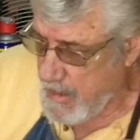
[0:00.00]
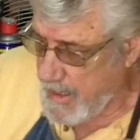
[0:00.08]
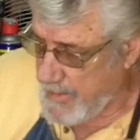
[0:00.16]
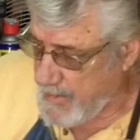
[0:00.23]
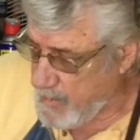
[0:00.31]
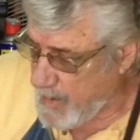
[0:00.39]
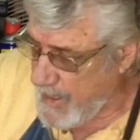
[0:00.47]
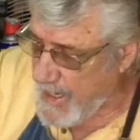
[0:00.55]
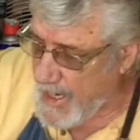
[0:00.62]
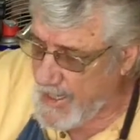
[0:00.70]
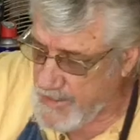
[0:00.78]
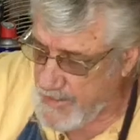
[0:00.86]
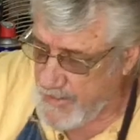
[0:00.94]
And the way
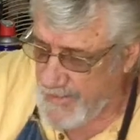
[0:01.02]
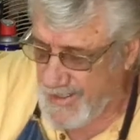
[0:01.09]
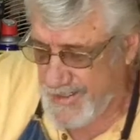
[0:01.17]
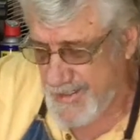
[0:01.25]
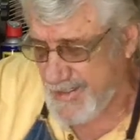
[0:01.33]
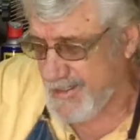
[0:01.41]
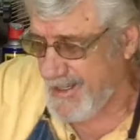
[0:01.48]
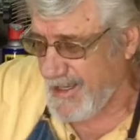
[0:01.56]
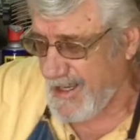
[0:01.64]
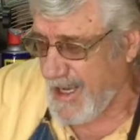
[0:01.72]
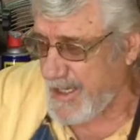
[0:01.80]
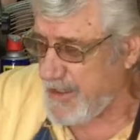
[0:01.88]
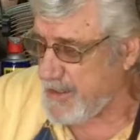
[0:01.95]
I do it is
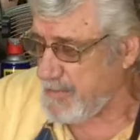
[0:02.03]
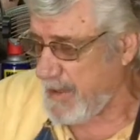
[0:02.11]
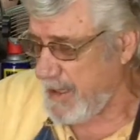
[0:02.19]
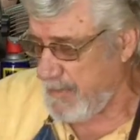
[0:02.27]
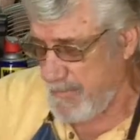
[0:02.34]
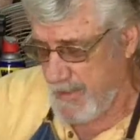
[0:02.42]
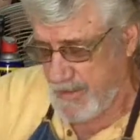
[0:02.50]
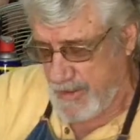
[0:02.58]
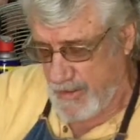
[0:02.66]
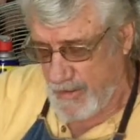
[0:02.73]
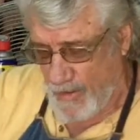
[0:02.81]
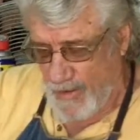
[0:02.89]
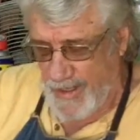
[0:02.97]
I use my
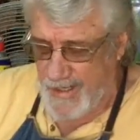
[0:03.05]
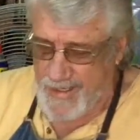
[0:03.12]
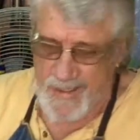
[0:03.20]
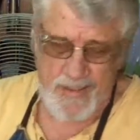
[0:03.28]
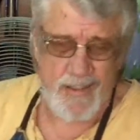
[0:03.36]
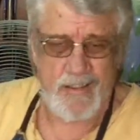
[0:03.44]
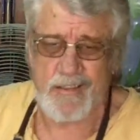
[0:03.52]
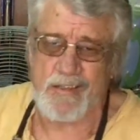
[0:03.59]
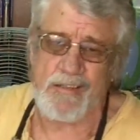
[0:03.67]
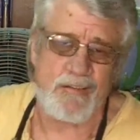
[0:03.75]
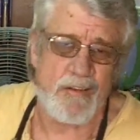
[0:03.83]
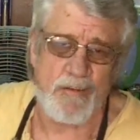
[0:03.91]
Mitsutoi because it's